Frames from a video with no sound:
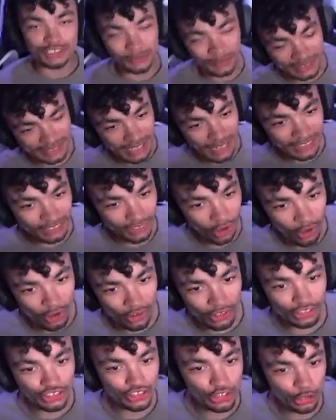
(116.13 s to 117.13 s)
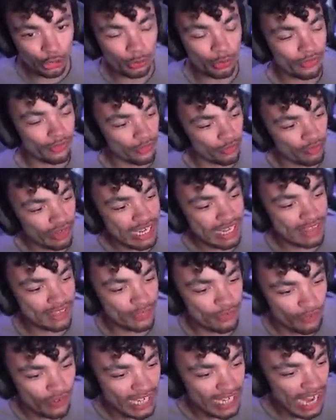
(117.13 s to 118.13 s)
So it starts on
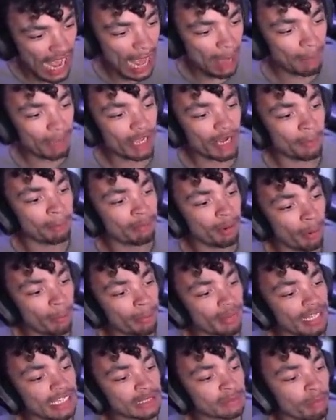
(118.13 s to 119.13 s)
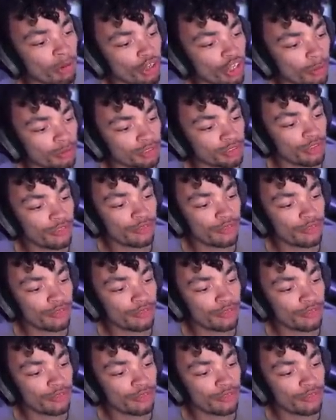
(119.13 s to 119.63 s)
233. I'm going to bump this boy up to